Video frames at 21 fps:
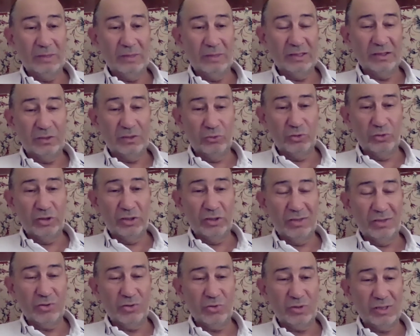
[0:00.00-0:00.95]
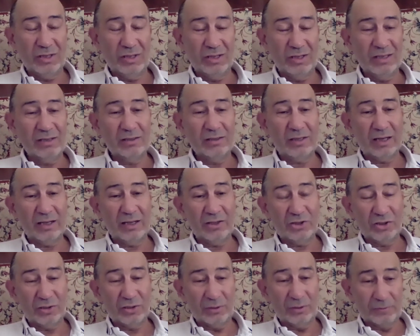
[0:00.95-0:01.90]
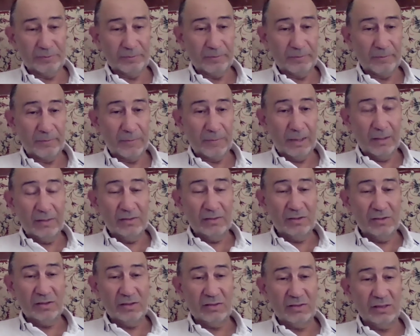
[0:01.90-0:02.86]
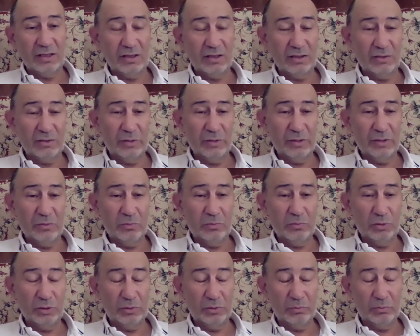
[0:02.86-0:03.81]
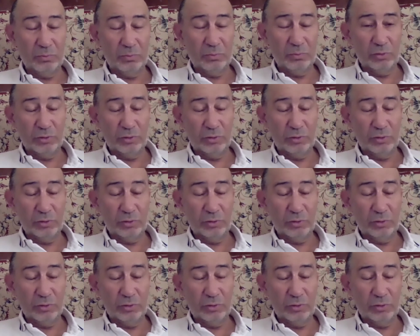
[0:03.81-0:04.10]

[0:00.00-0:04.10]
including into the real culture. This is second very important point.